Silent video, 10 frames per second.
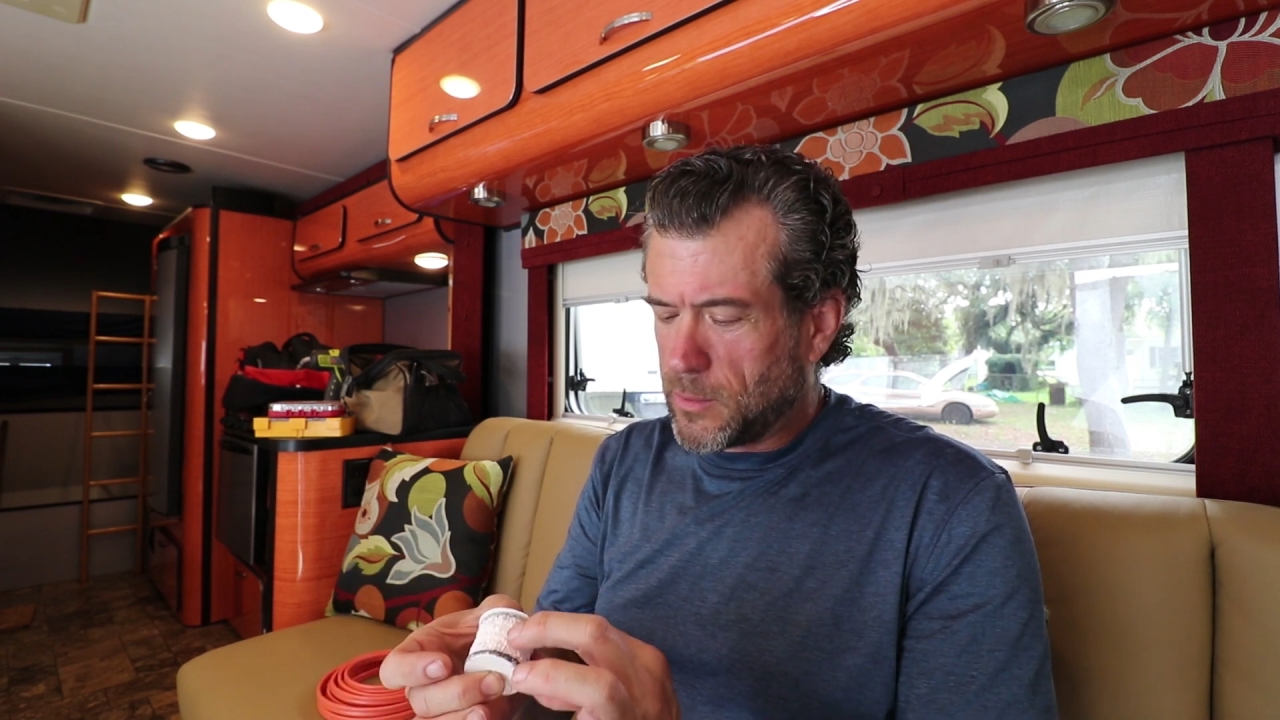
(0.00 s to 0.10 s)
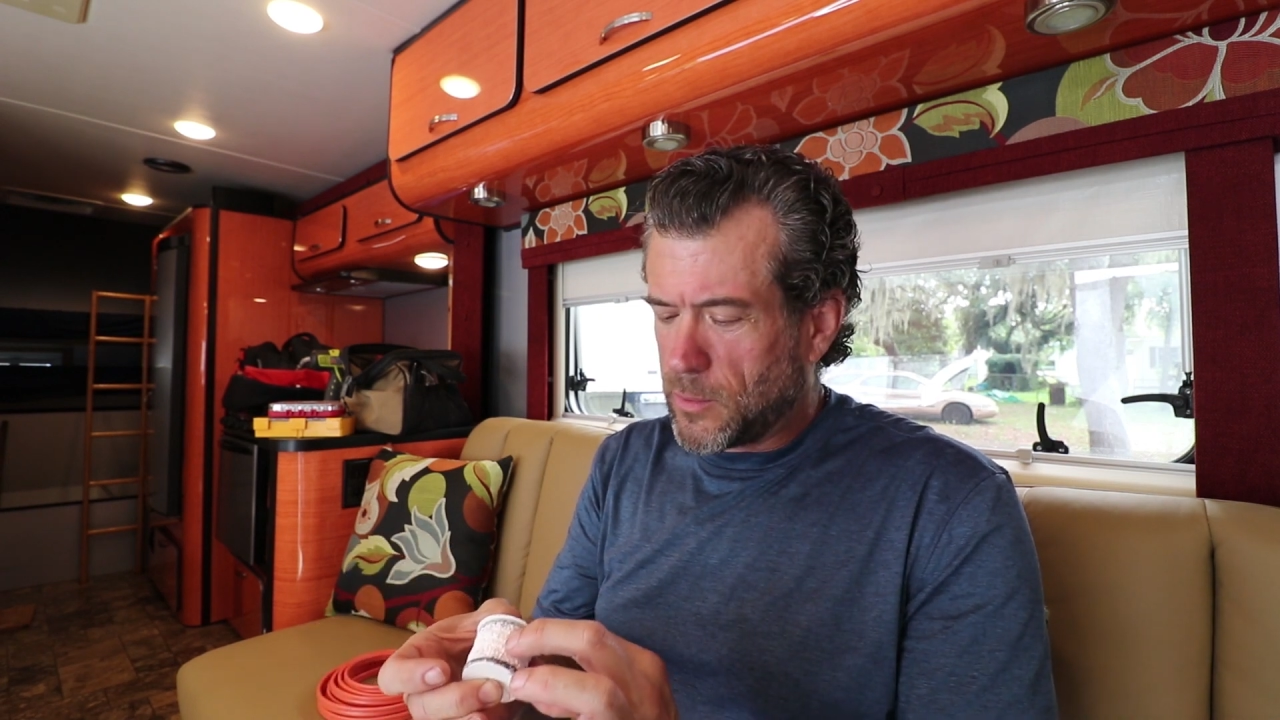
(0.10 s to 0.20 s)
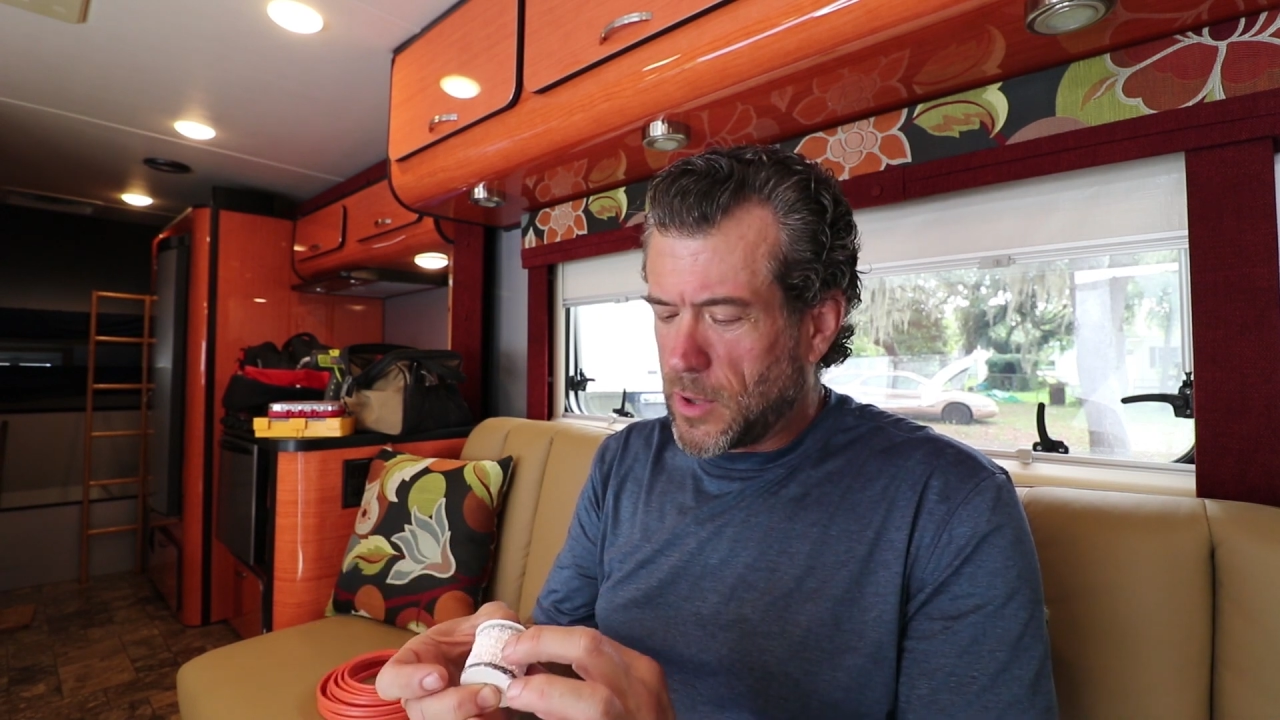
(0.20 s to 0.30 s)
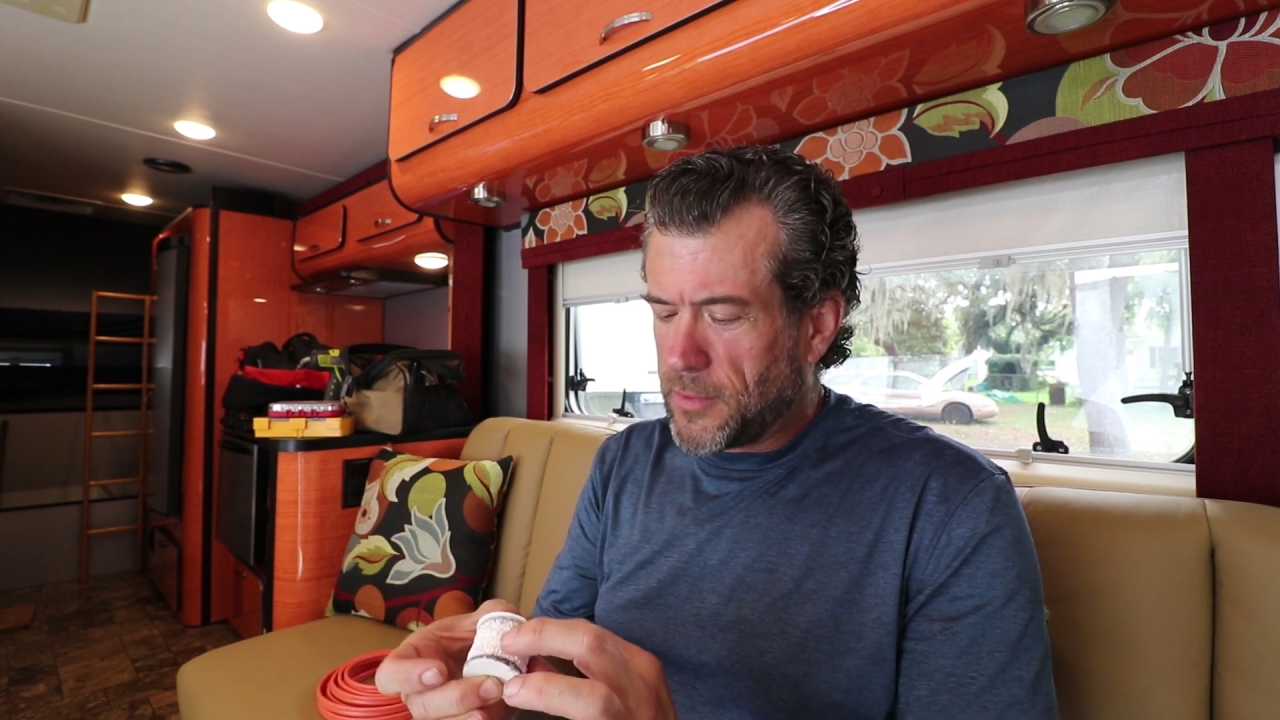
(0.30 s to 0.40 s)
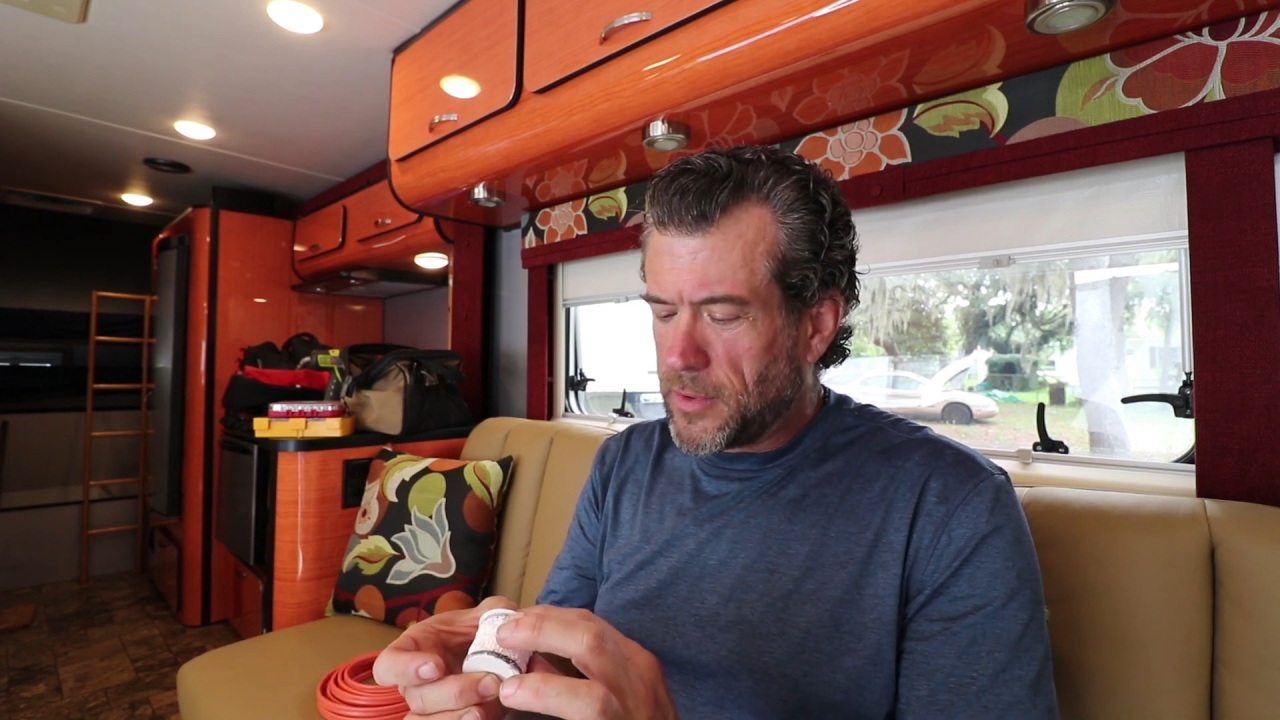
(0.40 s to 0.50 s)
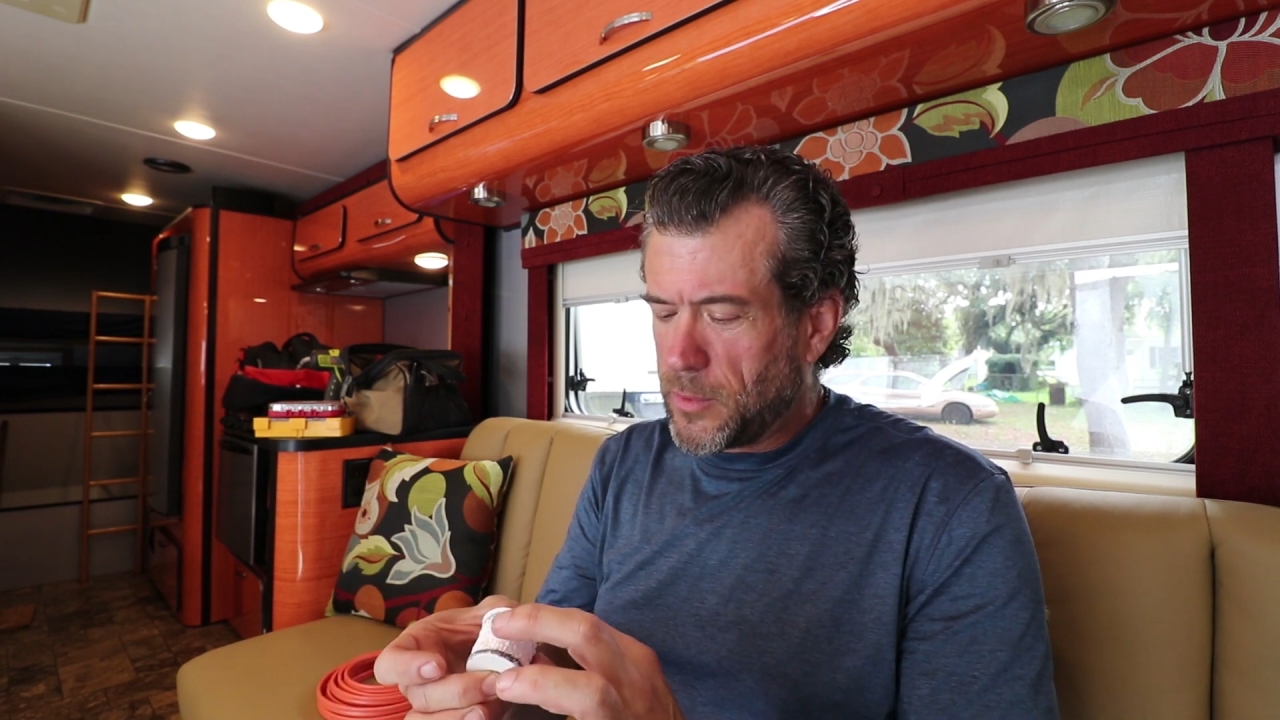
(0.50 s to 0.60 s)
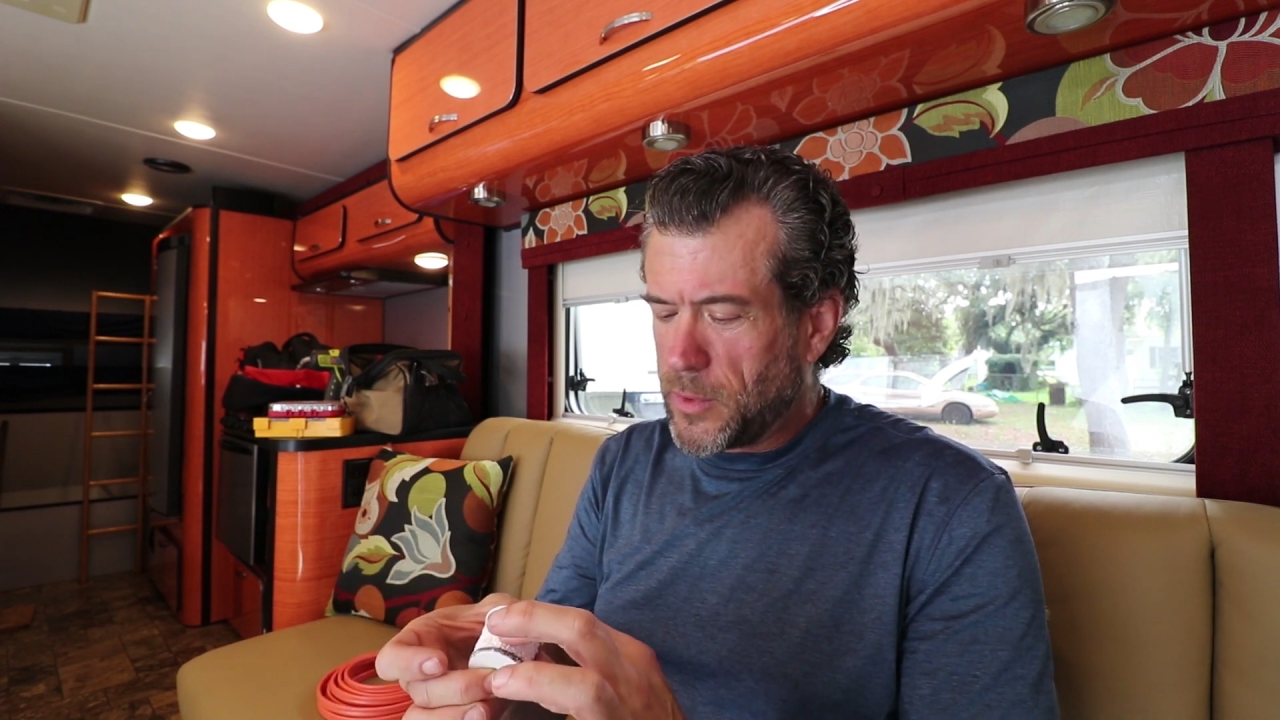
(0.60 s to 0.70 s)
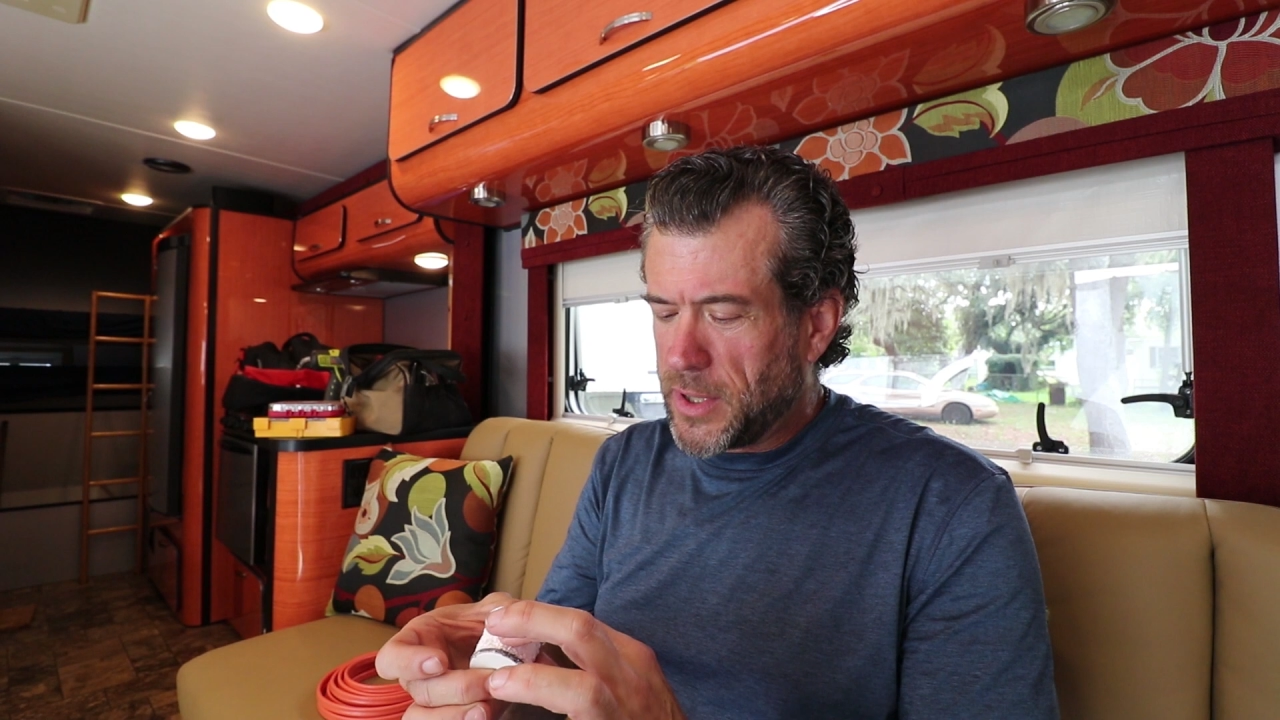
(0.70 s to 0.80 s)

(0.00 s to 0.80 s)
rough and